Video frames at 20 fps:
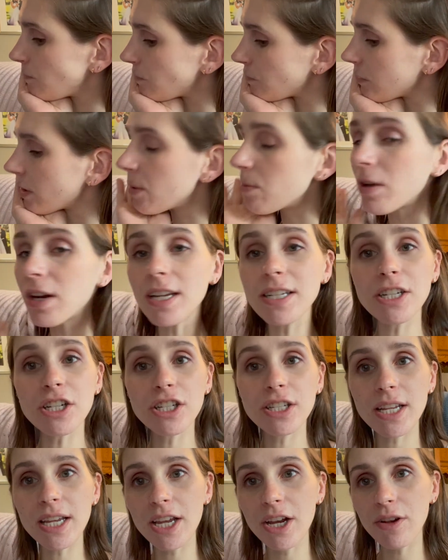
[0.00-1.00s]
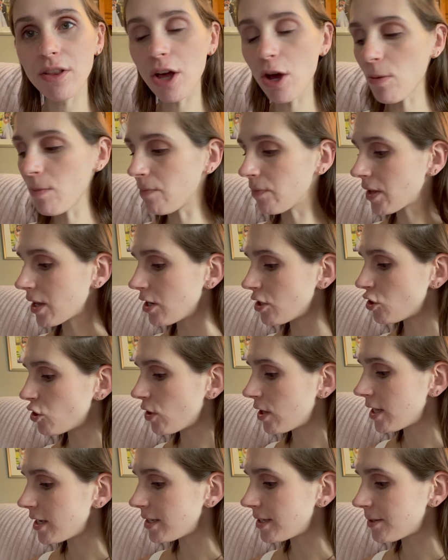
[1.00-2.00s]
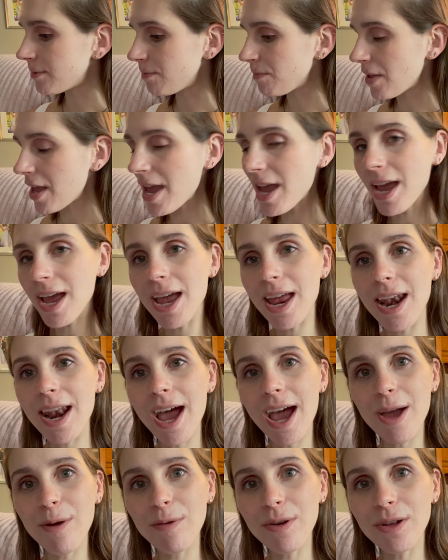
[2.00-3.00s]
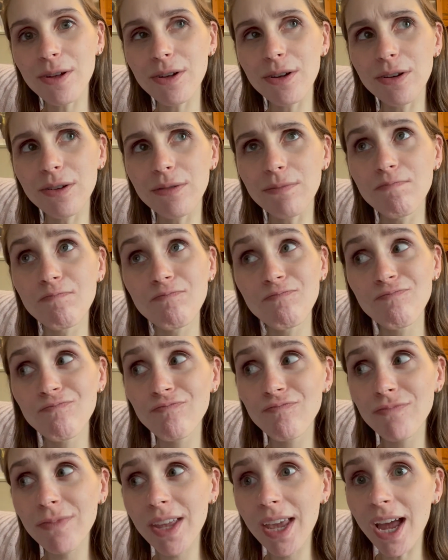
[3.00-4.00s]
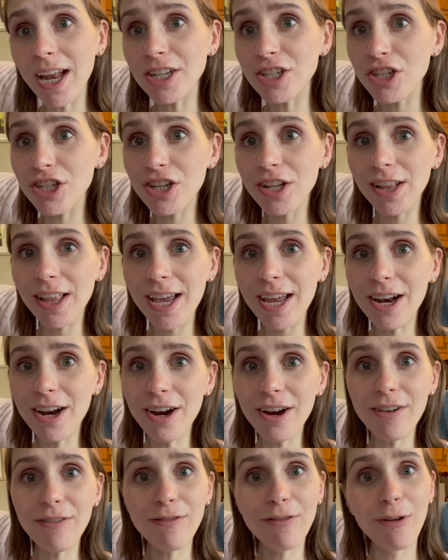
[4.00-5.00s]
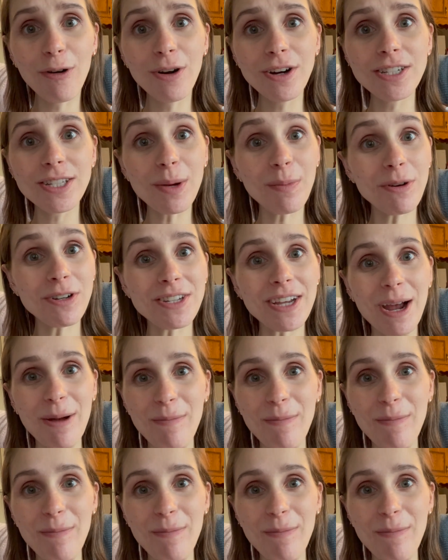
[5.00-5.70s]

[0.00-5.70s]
I'm gonna just sit here though and enjoy this, and I will catch you later for supper time.